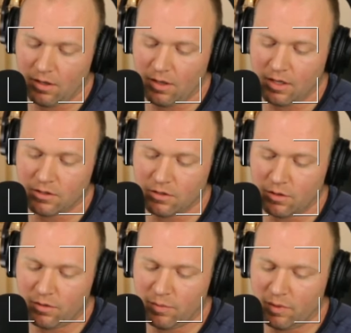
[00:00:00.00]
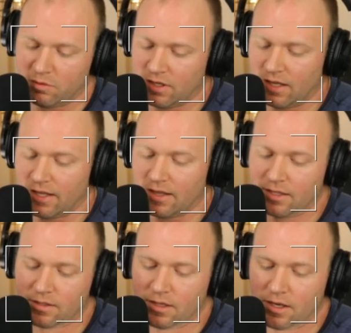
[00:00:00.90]
And so biblically like
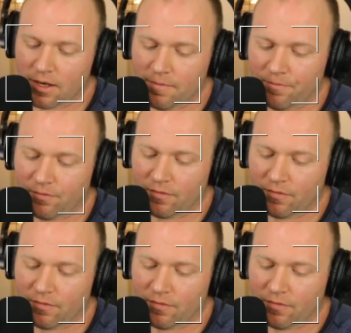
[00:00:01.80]
this, 1